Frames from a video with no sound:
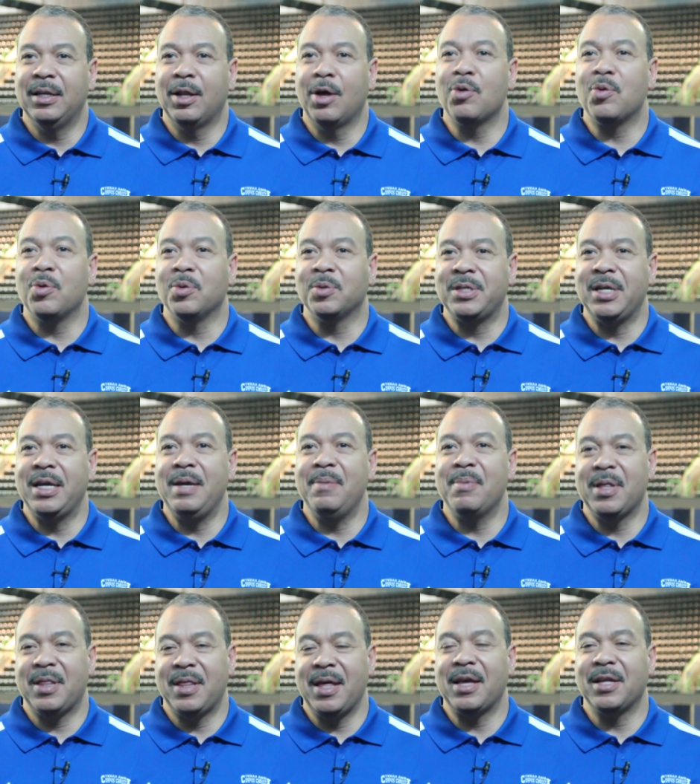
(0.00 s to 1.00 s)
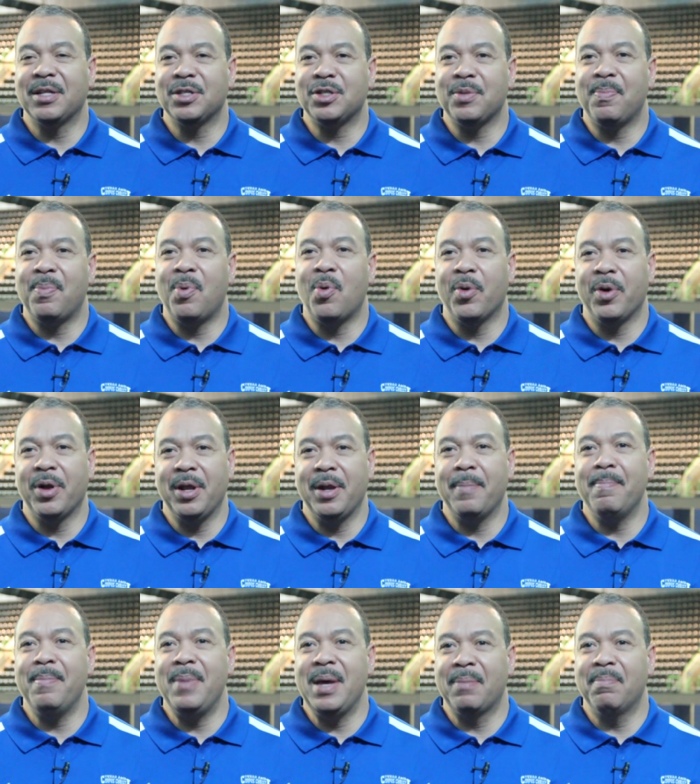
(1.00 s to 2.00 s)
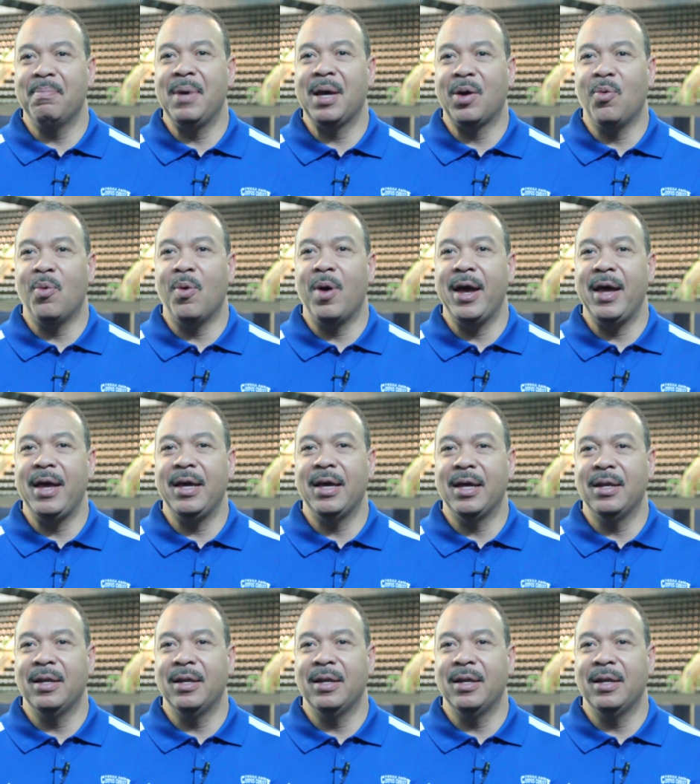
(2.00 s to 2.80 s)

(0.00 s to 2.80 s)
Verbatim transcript: local team that they can support in a big, big way,